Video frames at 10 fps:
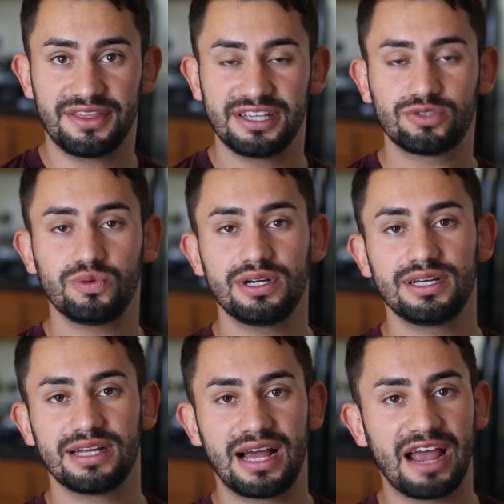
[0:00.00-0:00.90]
This
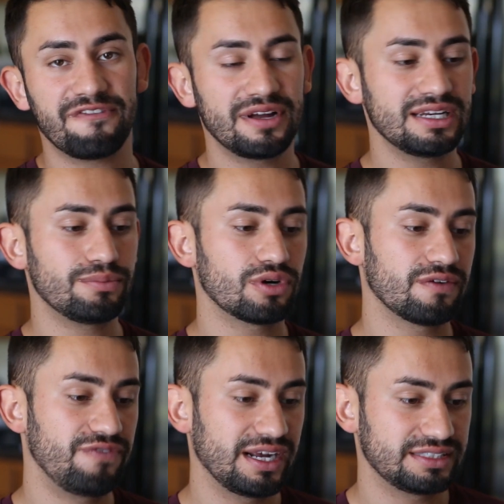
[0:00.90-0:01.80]
one, I find it more
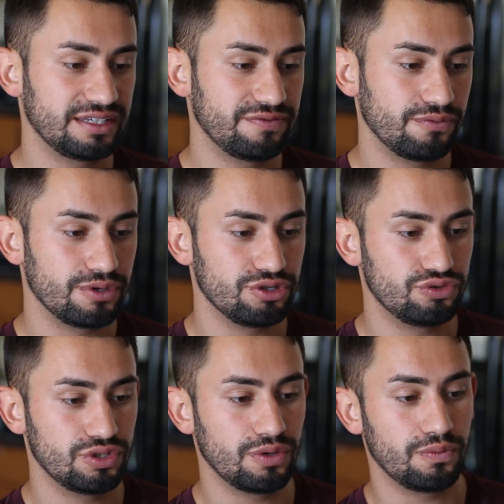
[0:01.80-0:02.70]
effective when you
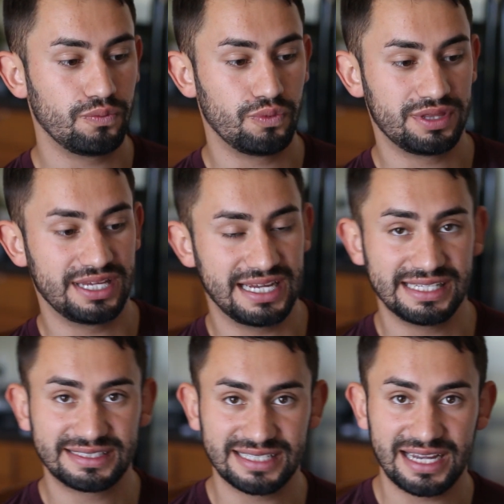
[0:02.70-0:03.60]
do it with the
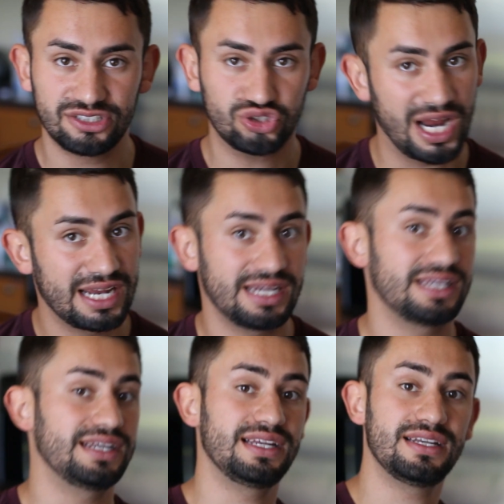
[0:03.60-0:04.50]
inside, dragging
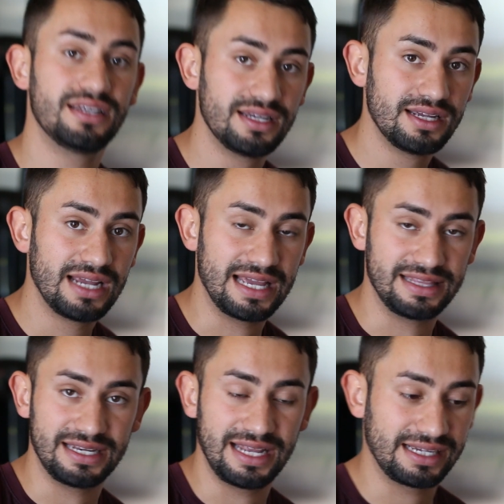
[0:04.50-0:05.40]
it in,
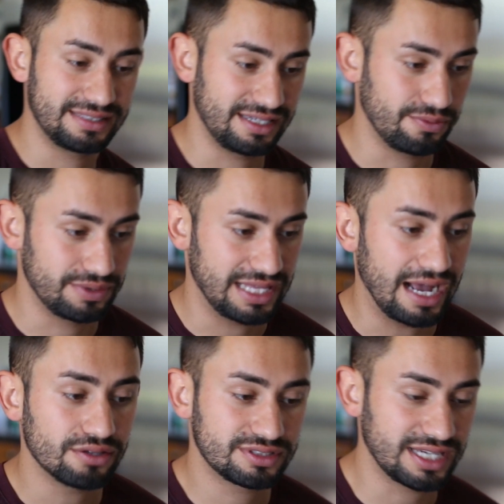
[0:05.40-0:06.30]
and then exiting with the
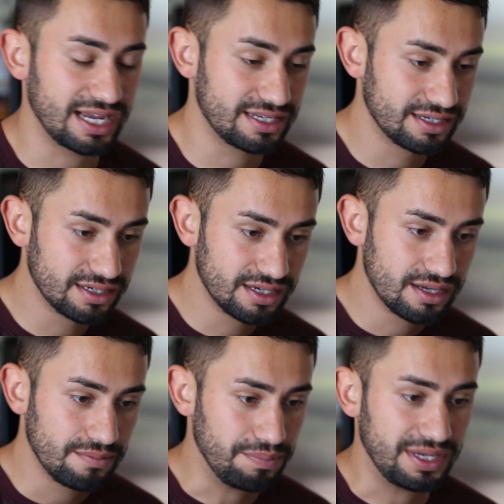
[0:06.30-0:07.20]
outside,
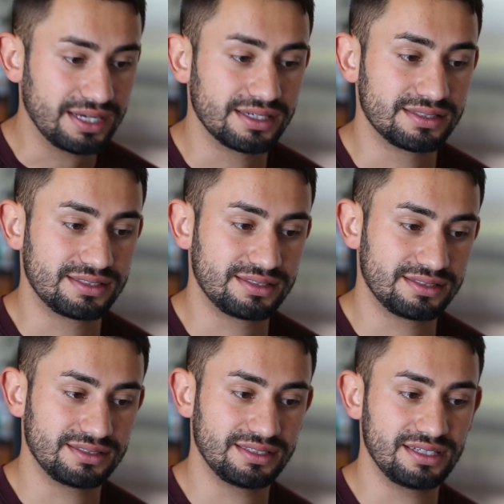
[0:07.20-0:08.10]

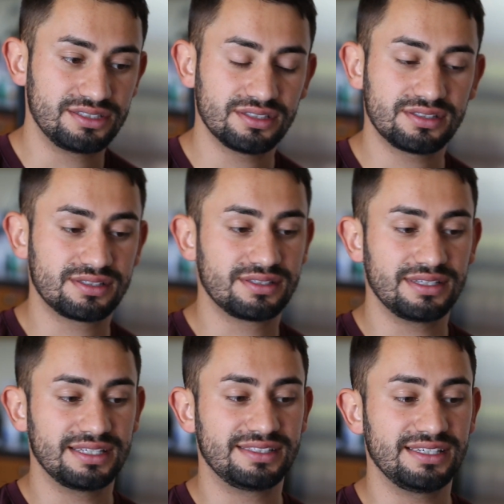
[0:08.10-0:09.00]
because
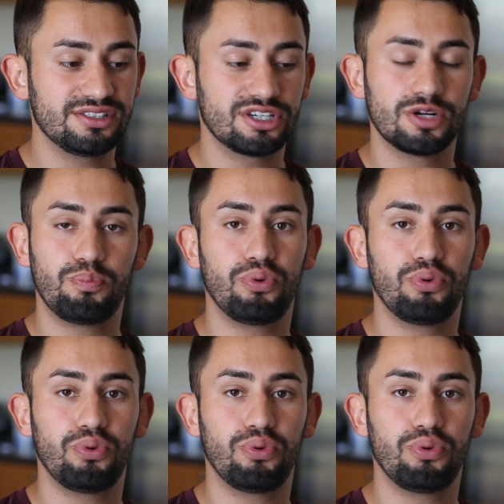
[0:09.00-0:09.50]
it's easier to